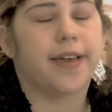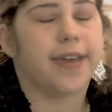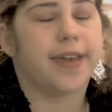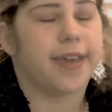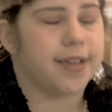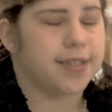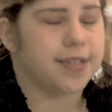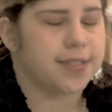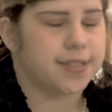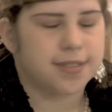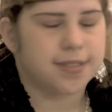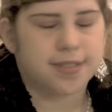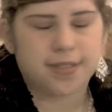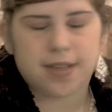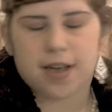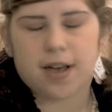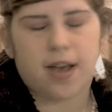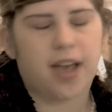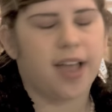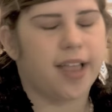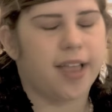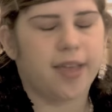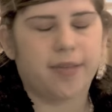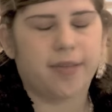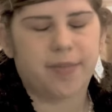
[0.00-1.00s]
Oh yes, it's
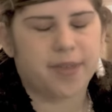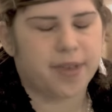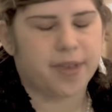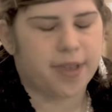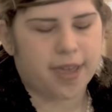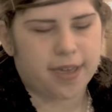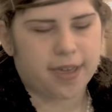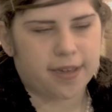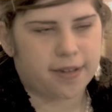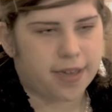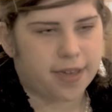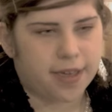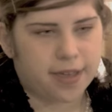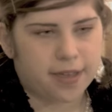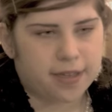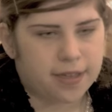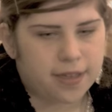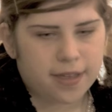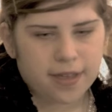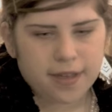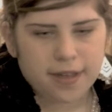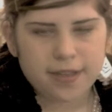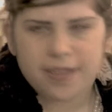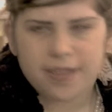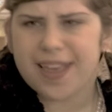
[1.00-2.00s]
all I've been airing.
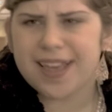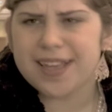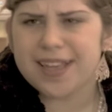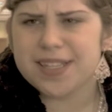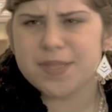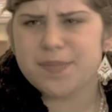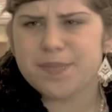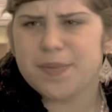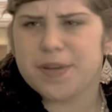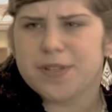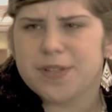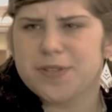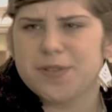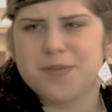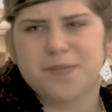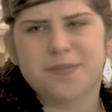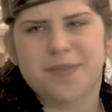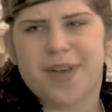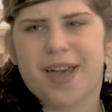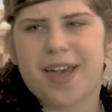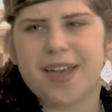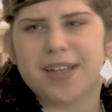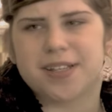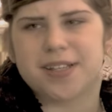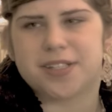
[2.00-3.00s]
They expect too
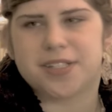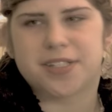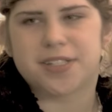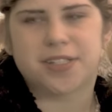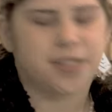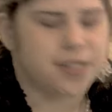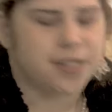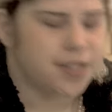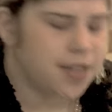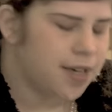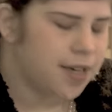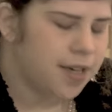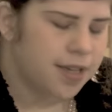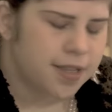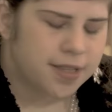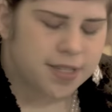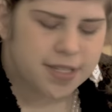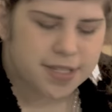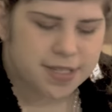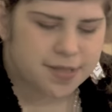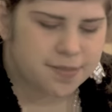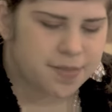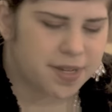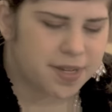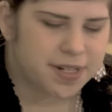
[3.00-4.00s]
much.
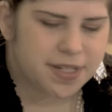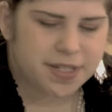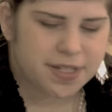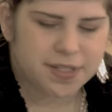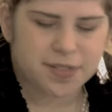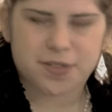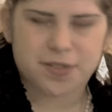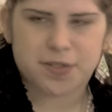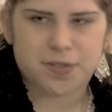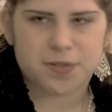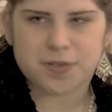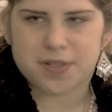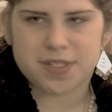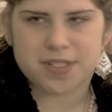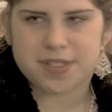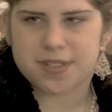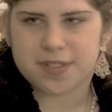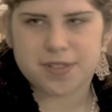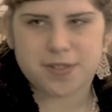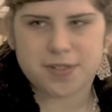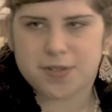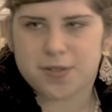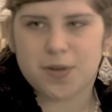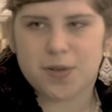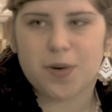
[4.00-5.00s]
These American students
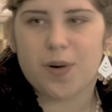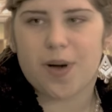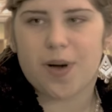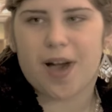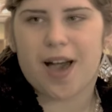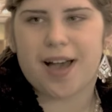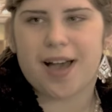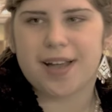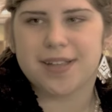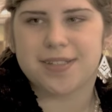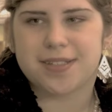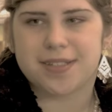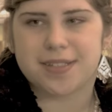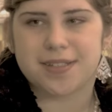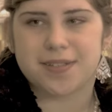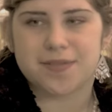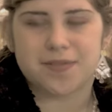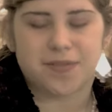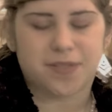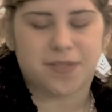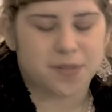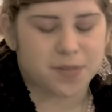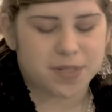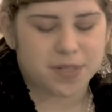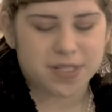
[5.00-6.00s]
are so hard to
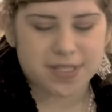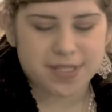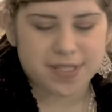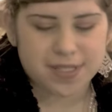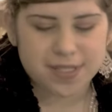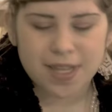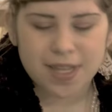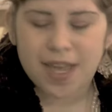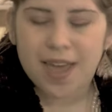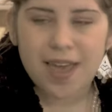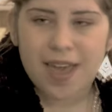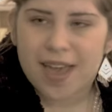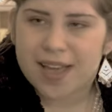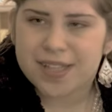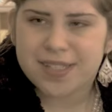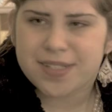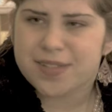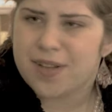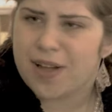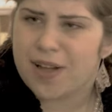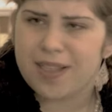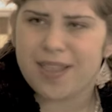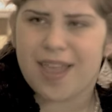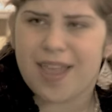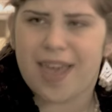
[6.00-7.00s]
influence. It's
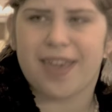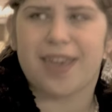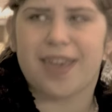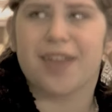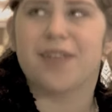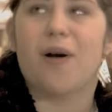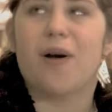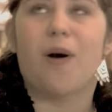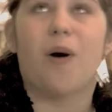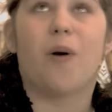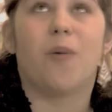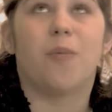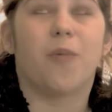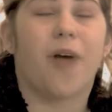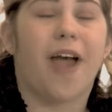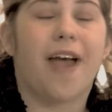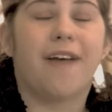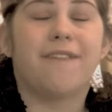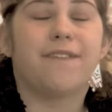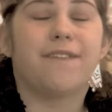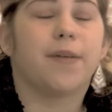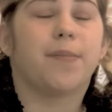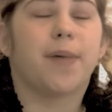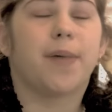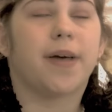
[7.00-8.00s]
not like at home where
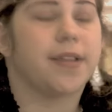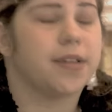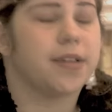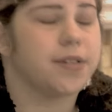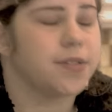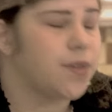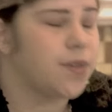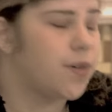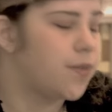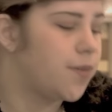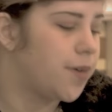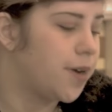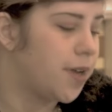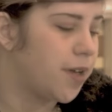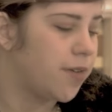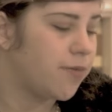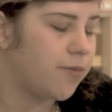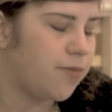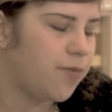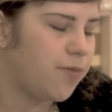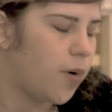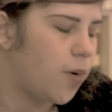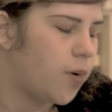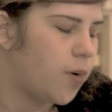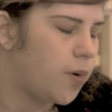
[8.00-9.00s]
everybody is already
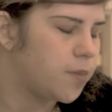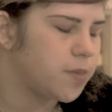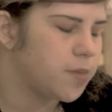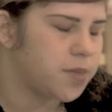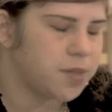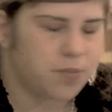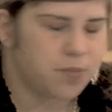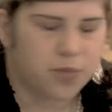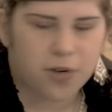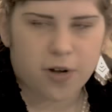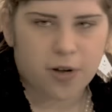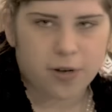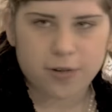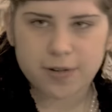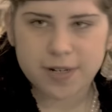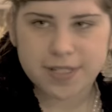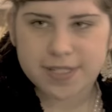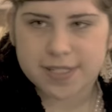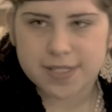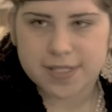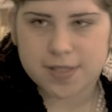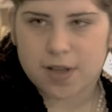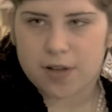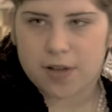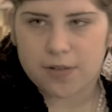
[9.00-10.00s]
informed and
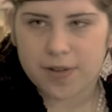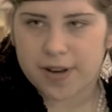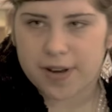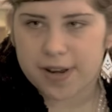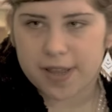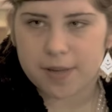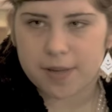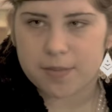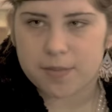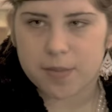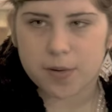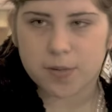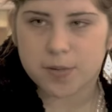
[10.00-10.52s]
progress is already in